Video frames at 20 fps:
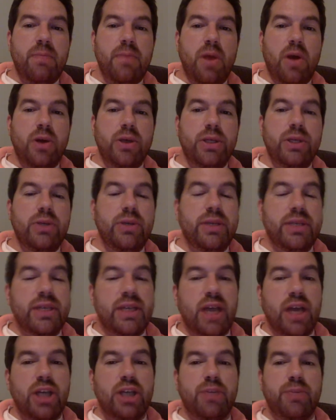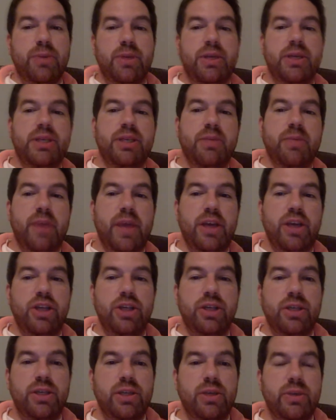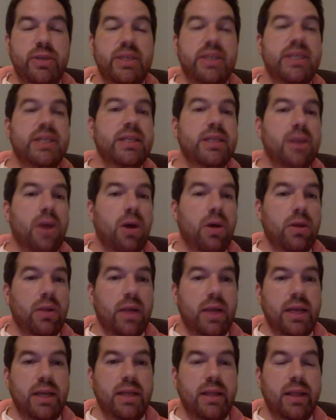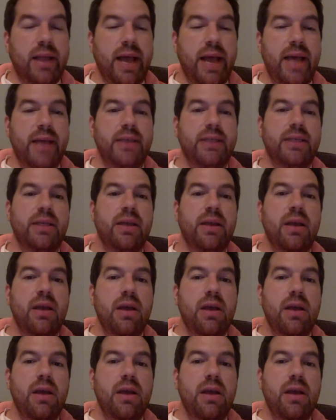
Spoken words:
Also, discussion participation. So, this is an online class.